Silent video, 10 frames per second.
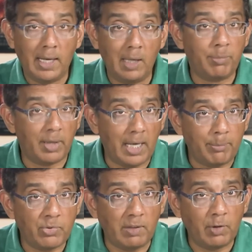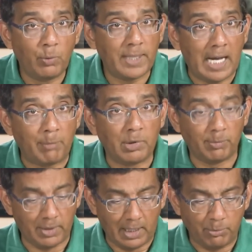and perhaps even with Apple. Apple,
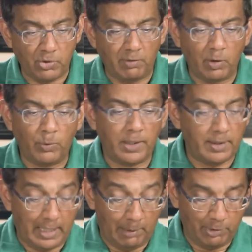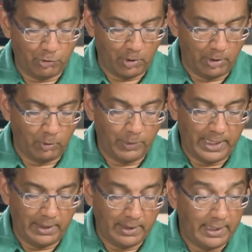perhaps even with Amazon.
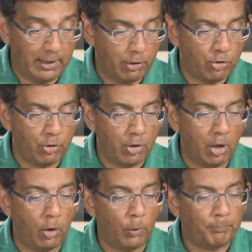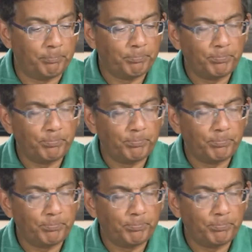We need to know.